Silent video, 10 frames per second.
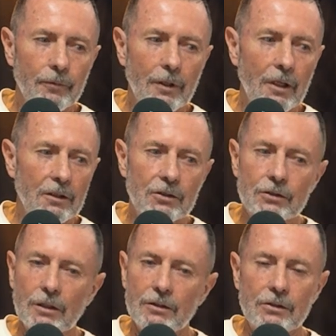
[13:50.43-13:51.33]
He
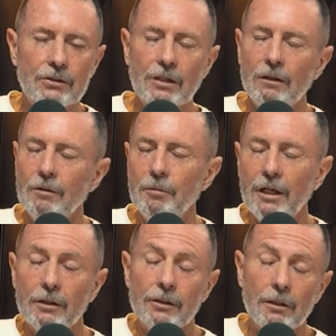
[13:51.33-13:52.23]
just goes, there's something
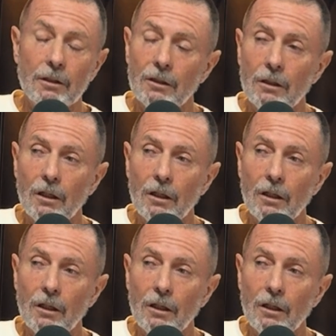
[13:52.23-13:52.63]
about the